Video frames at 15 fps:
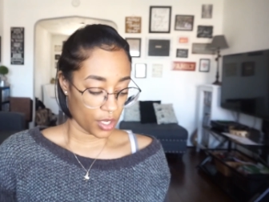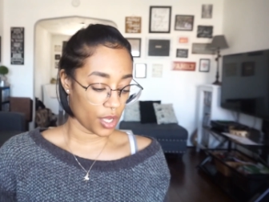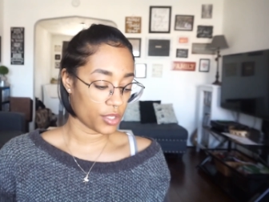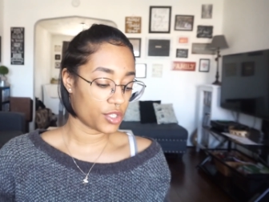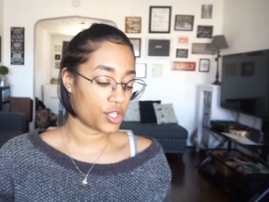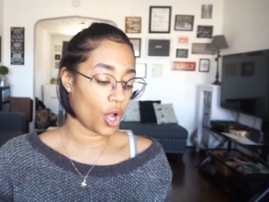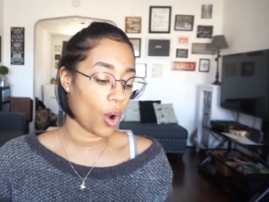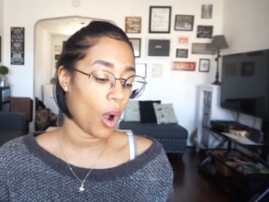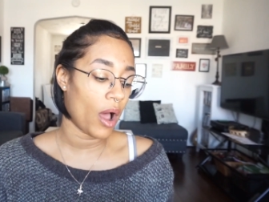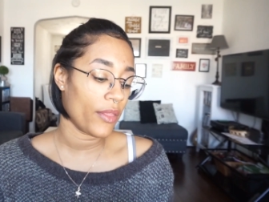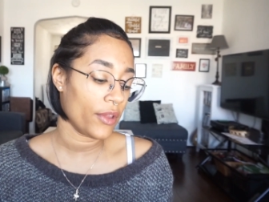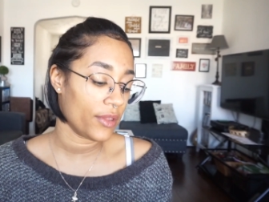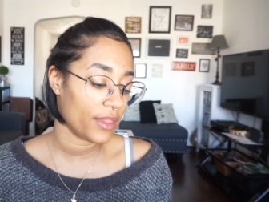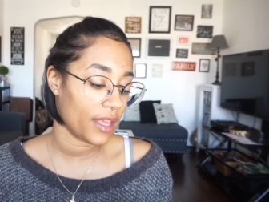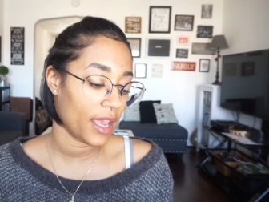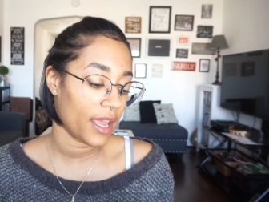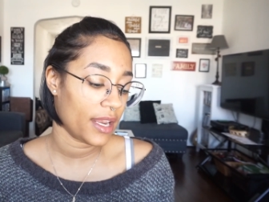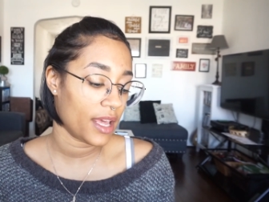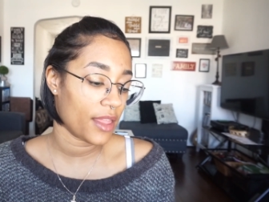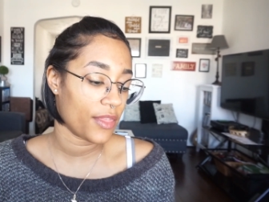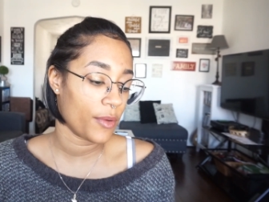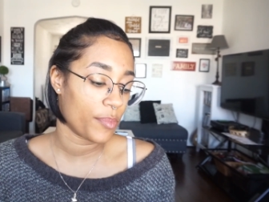So other
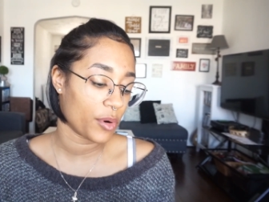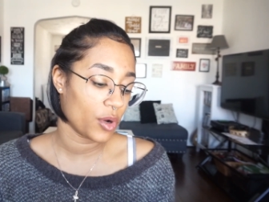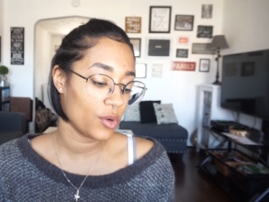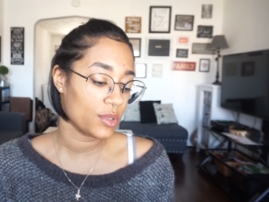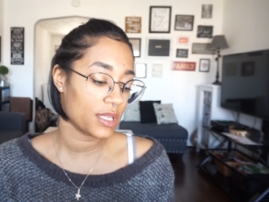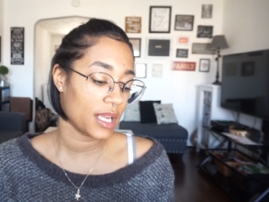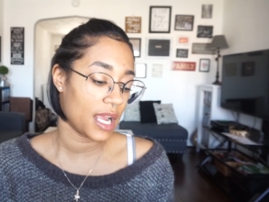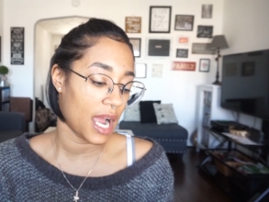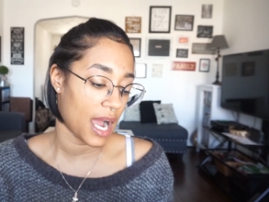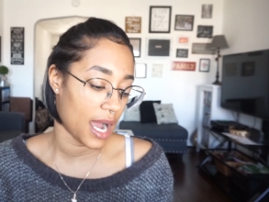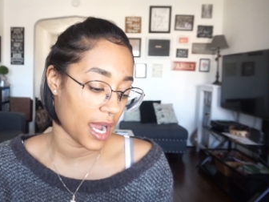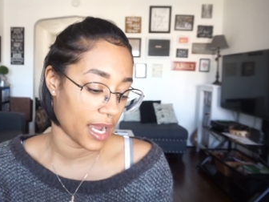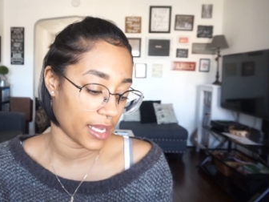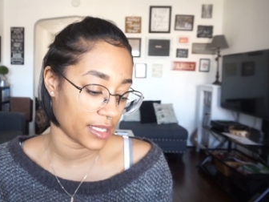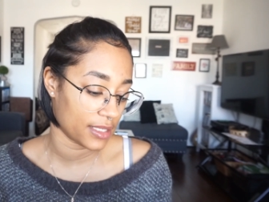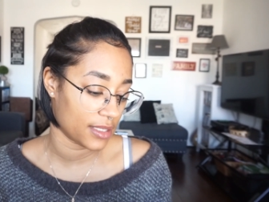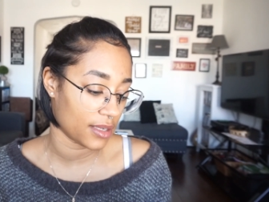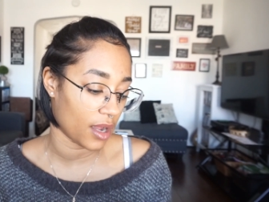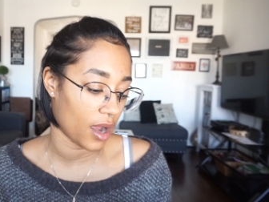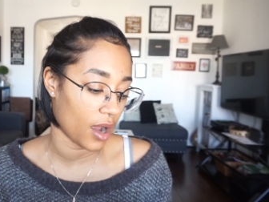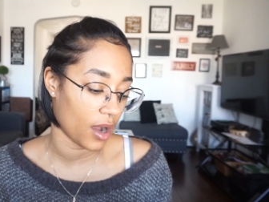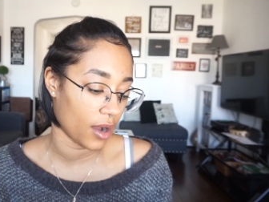than the pros and cons,
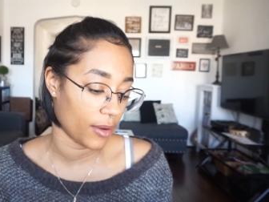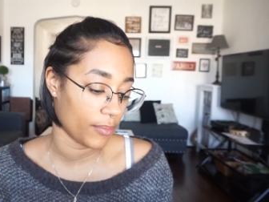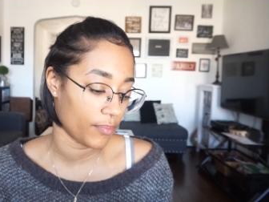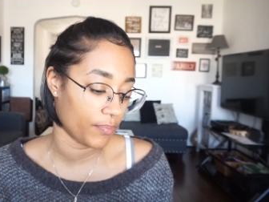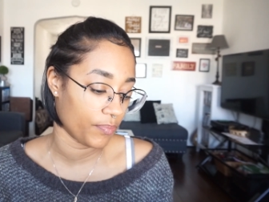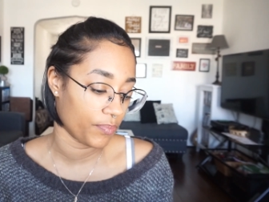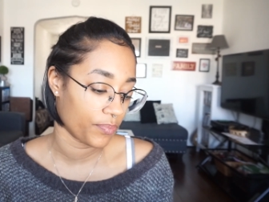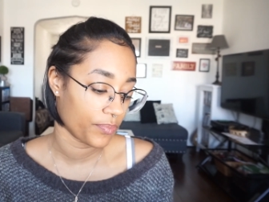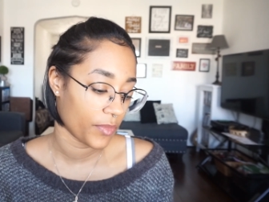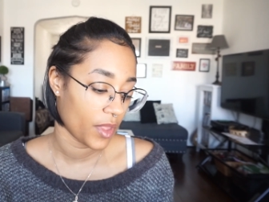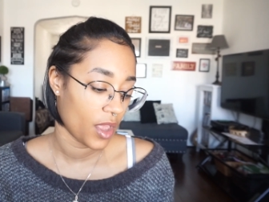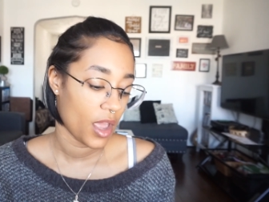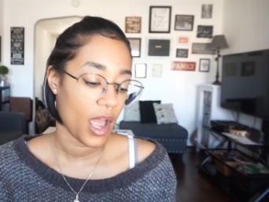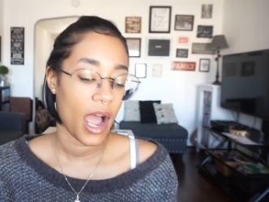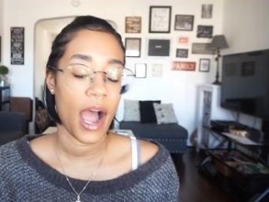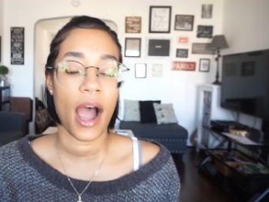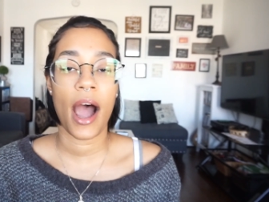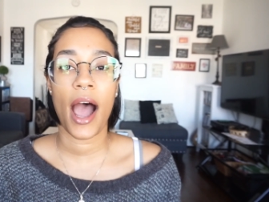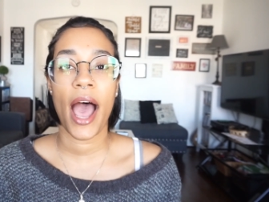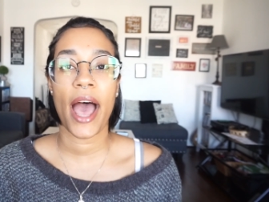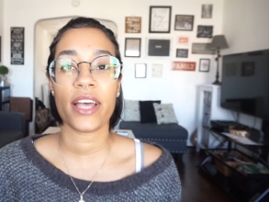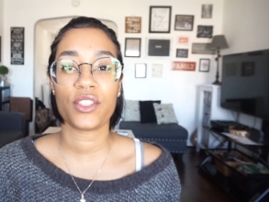um,
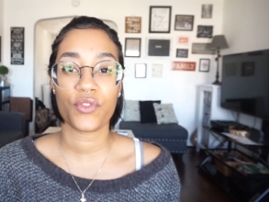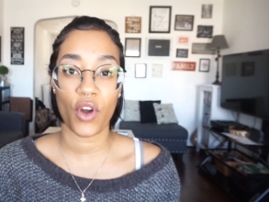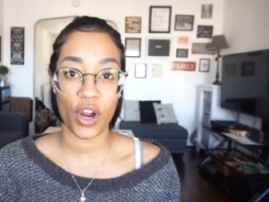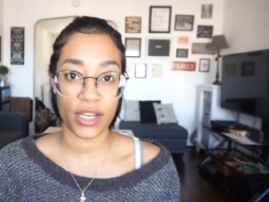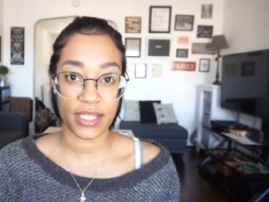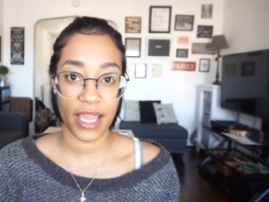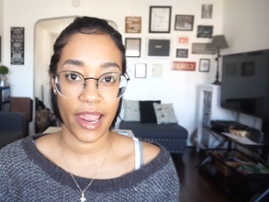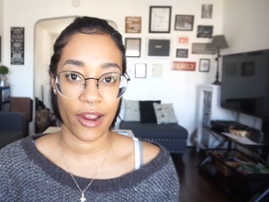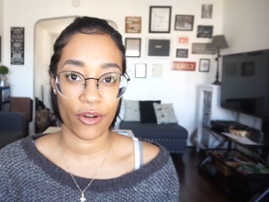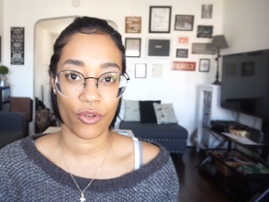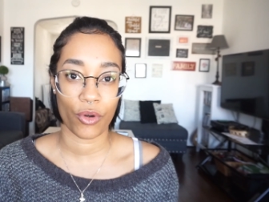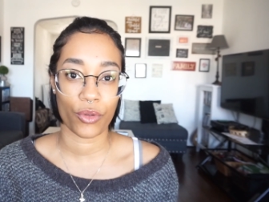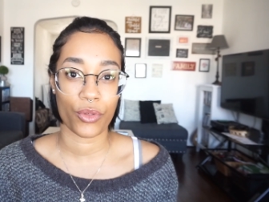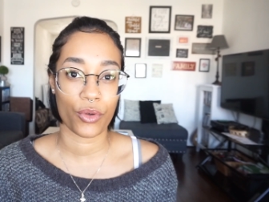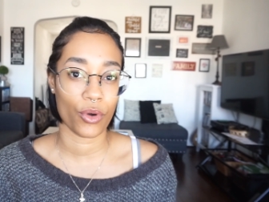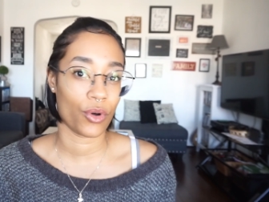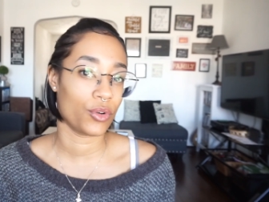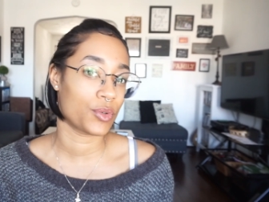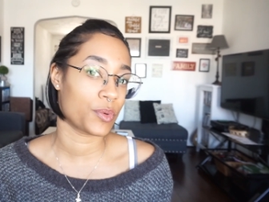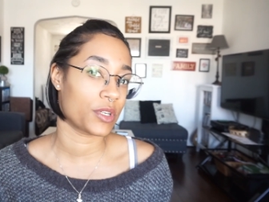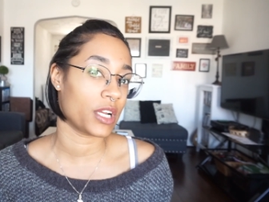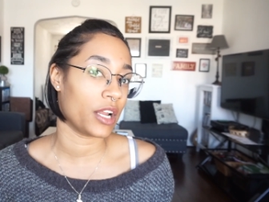as far as hair growth
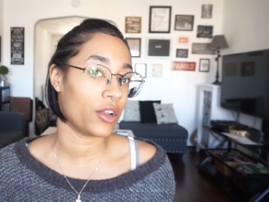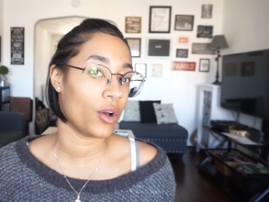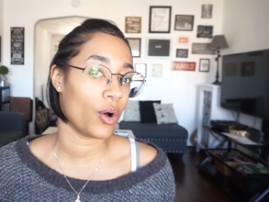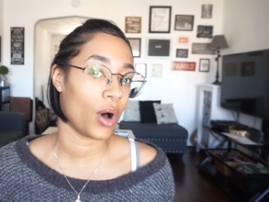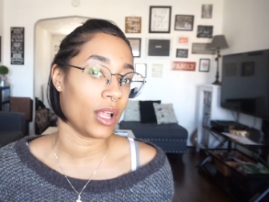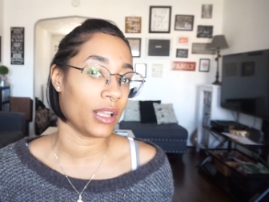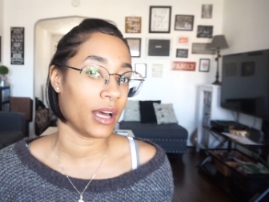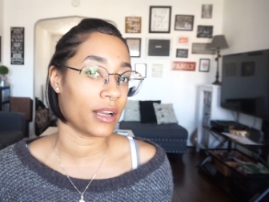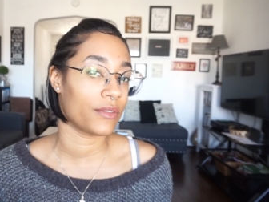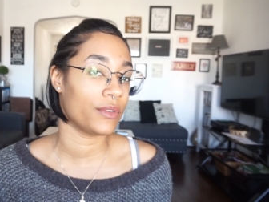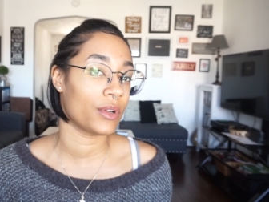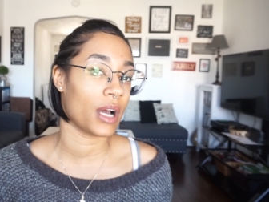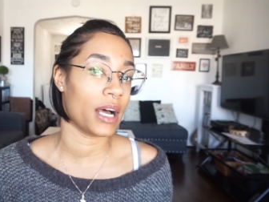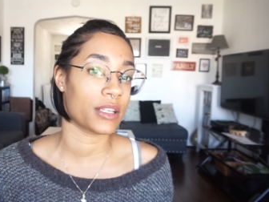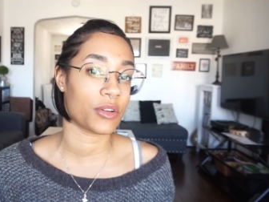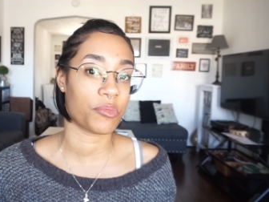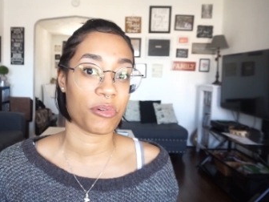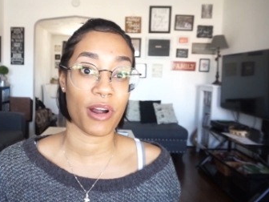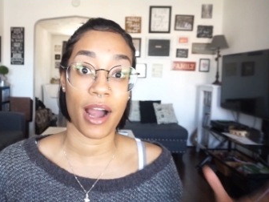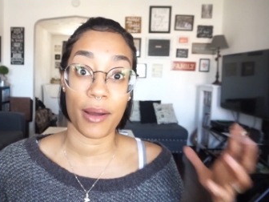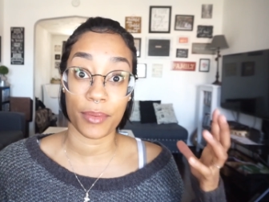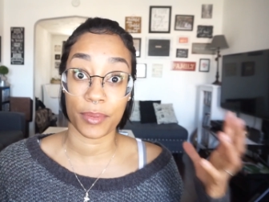goes, which I know a lot of you guys are
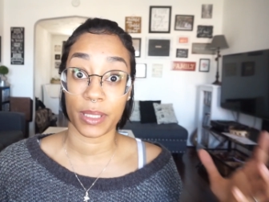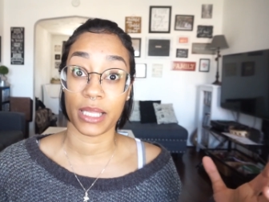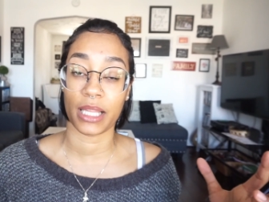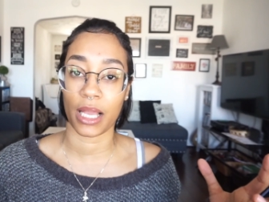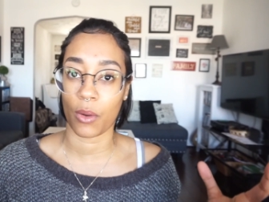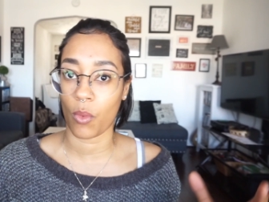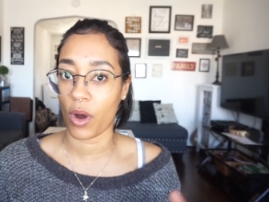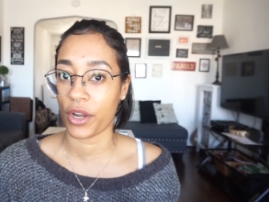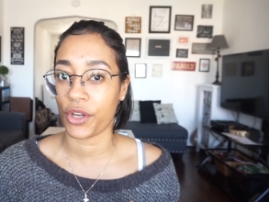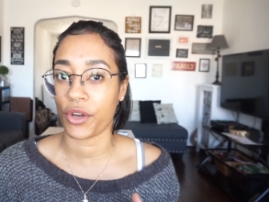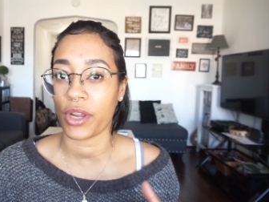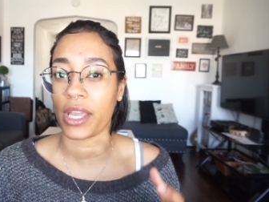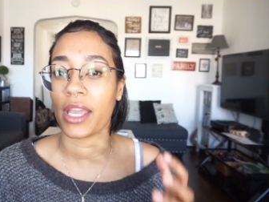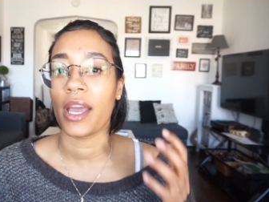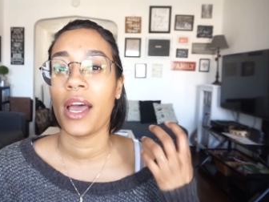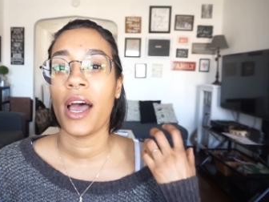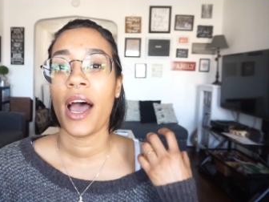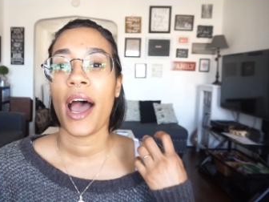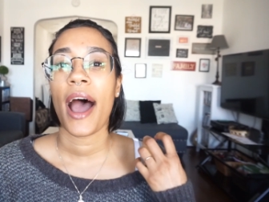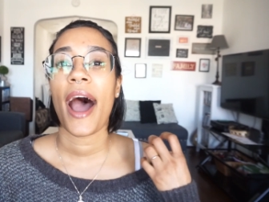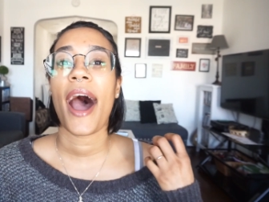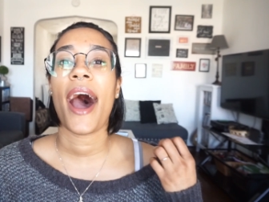probably like wondering,
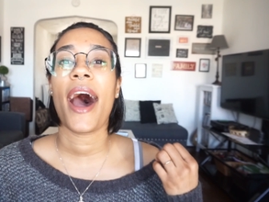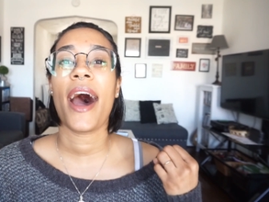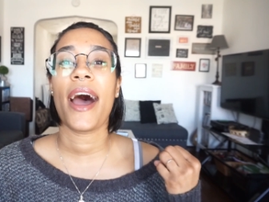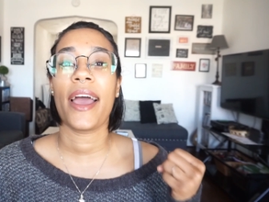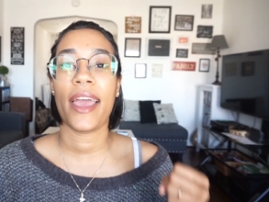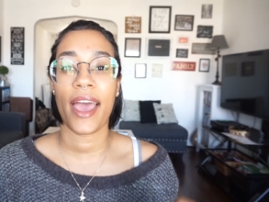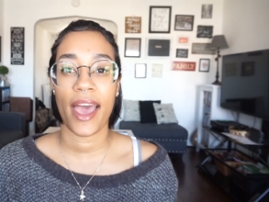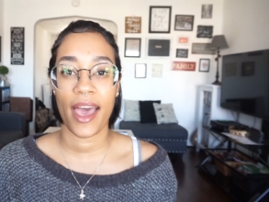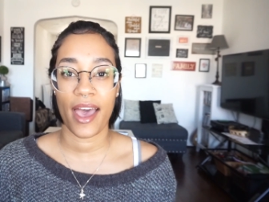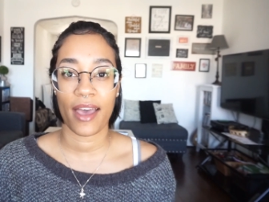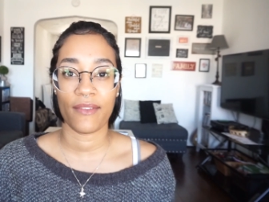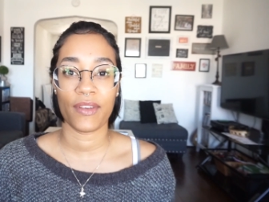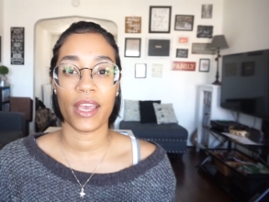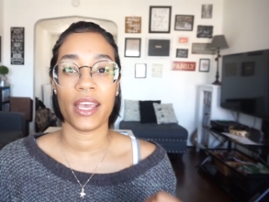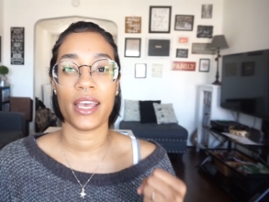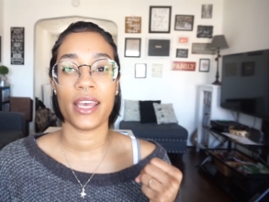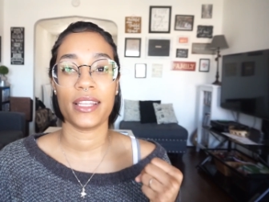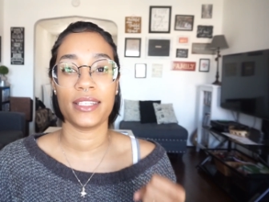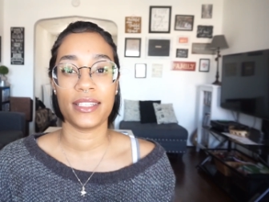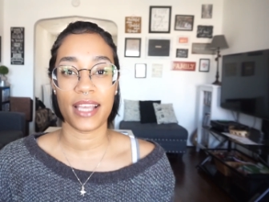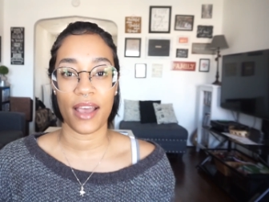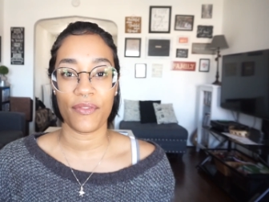I had
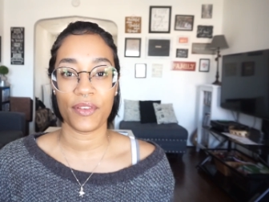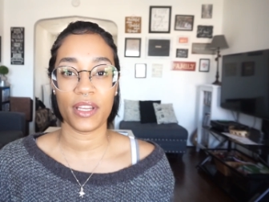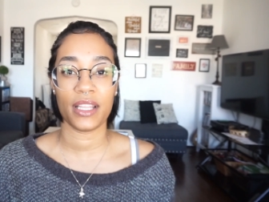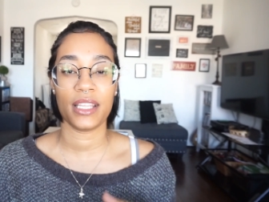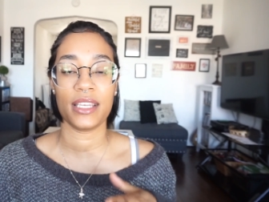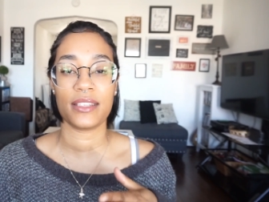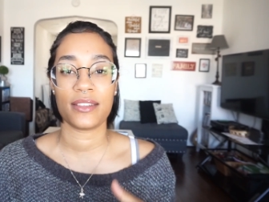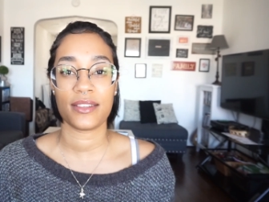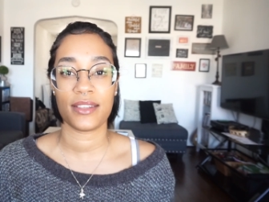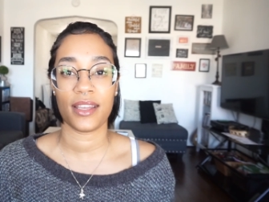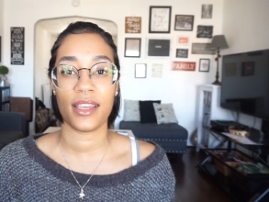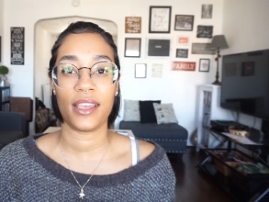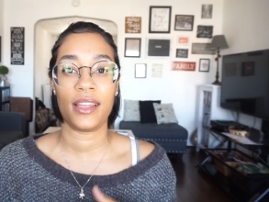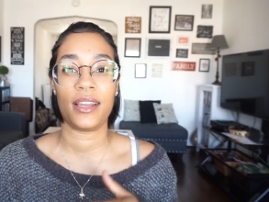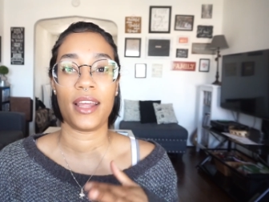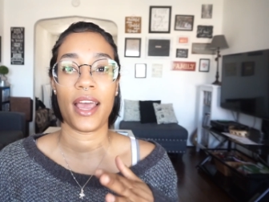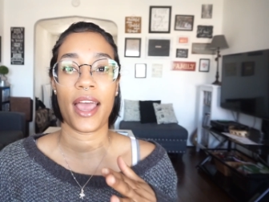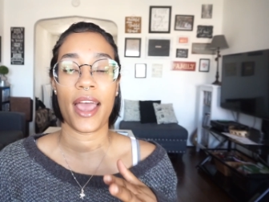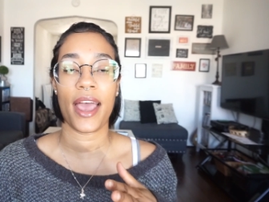definitely seen